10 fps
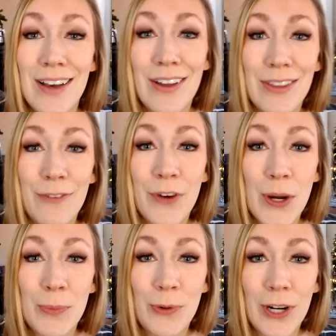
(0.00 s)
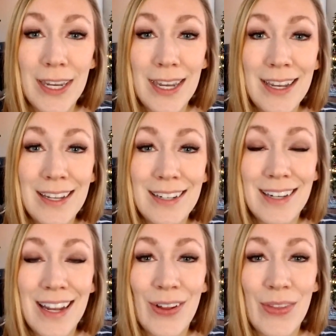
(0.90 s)
on the farm working
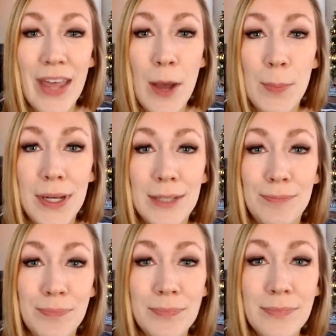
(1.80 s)
and all that. But